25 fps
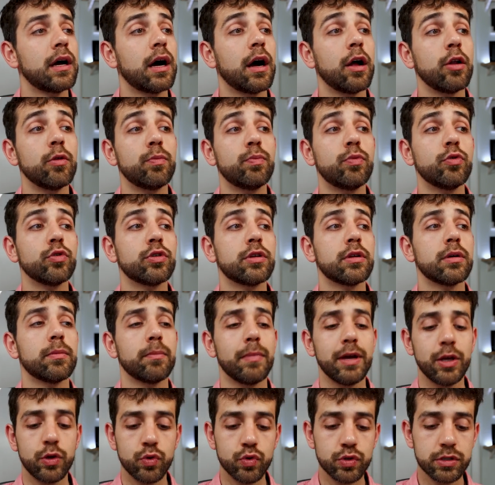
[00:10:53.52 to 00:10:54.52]
I'll put
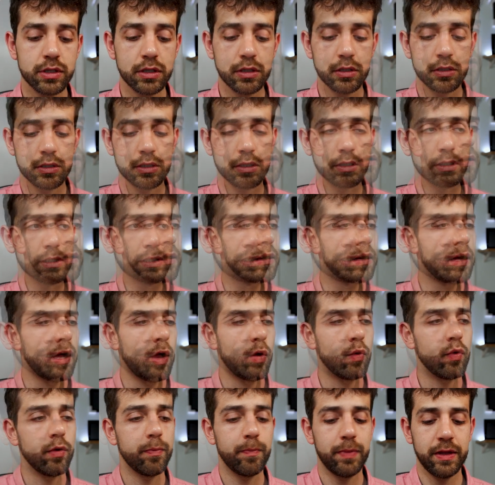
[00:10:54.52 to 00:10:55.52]
my user,
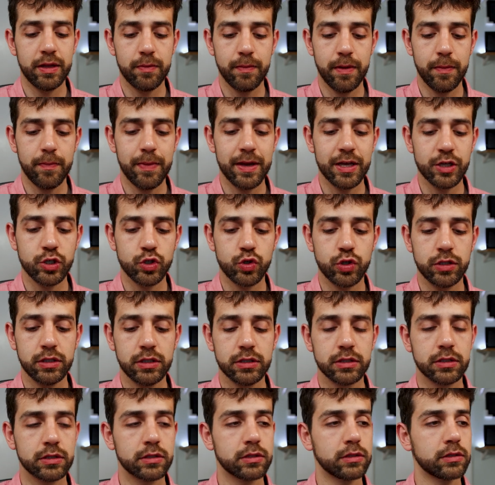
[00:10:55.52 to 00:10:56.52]
I'll repeat my password,